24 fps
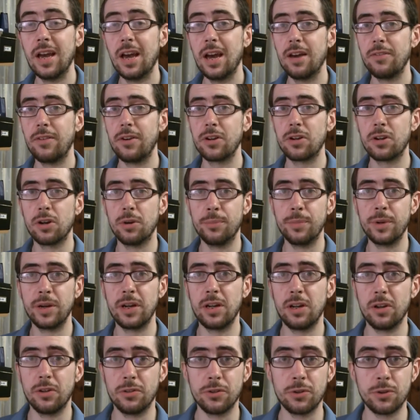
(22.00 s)
very
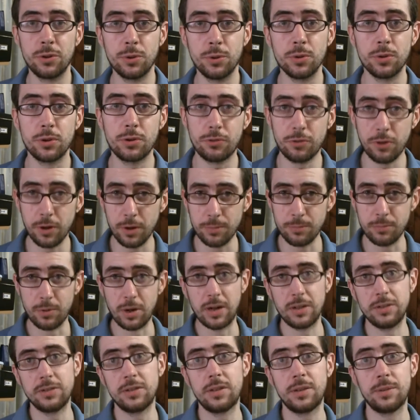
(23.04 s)
commonly on the Google Chrome
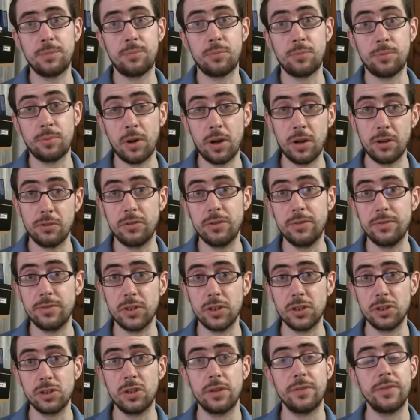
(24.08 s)
browser, the proprietary
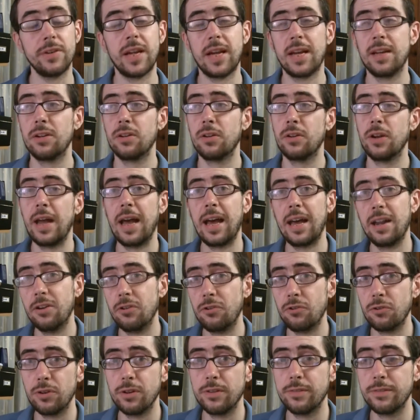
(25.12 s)
version of it, and on
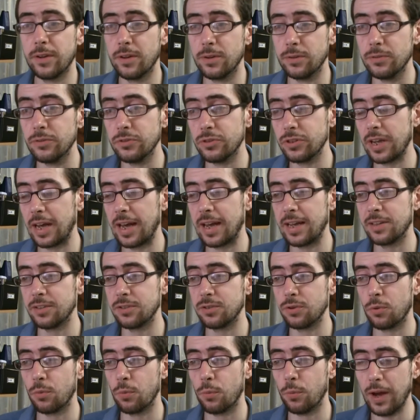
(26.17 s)
Android phones
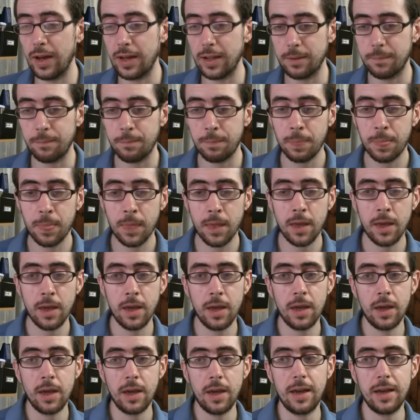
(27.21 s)
as well.
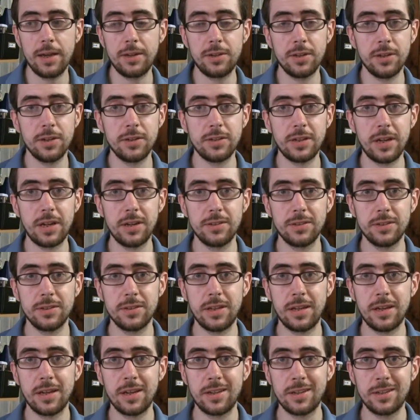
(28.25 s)
It turns out that
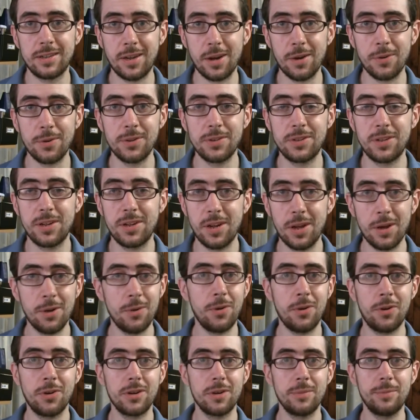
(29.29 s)
they're going to no
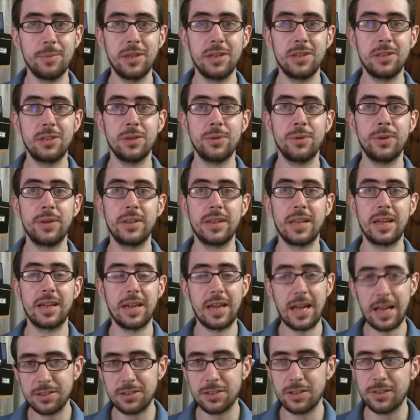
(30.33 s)
longer be doing that
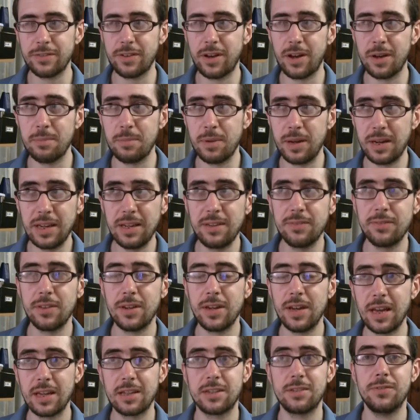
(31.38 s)
as of, I believe, the
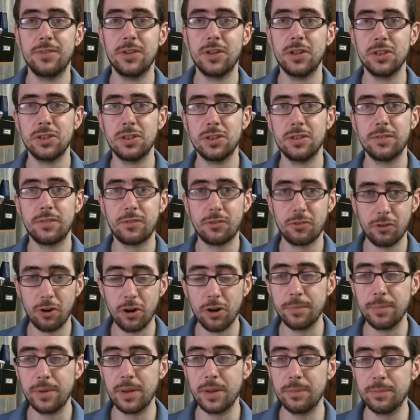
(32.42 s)
next version of
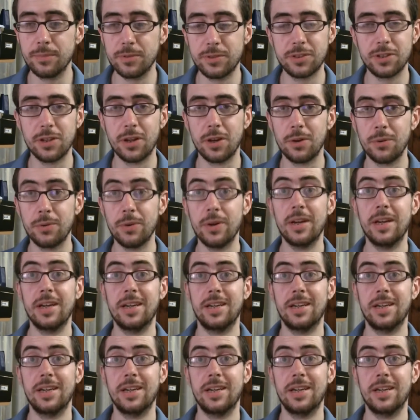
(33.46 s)
Chromium. So,